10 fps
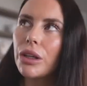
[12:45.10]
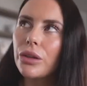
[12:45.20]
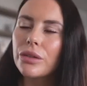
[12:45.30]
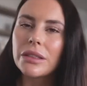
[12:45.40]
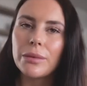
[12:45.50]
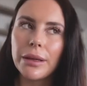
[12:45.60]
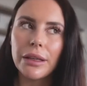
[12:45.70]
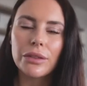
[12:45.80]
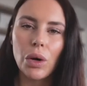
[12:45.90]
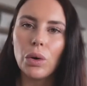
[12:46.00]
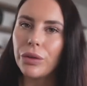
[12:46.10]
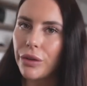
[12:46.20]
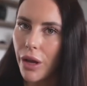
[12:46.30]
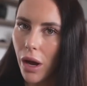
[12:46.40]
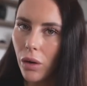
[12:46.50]
Used to being told
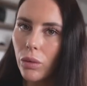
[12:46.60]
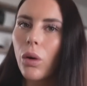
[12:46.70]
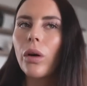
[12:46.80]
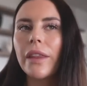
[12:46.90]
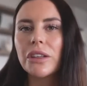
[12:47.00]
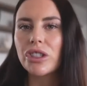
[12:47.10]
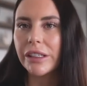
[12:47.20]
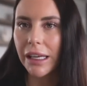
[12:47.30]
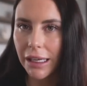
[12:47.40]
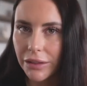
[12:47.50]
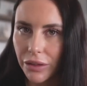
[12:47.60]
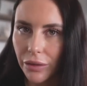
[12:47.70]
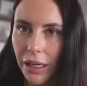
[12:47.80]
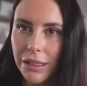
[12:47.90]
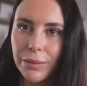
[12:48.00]
no or that she can't do
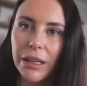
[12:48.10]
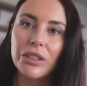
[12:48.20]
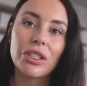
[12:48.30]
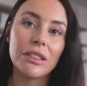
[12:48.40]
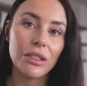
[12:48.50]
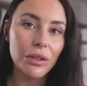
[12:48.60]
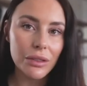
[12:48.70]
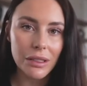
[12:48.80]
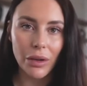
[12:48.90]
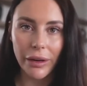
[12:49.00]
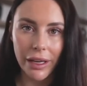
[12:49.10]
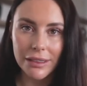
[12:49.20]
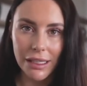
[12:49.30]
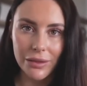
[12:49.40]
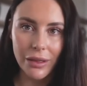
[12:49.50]
this because she's used to going on
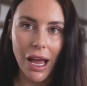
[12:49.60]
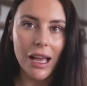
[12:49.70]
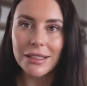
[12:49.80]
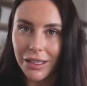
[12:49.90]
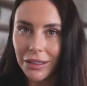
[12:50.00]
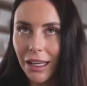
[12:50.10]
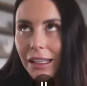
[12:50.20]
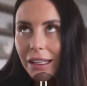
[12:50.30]
dates with guys that are like,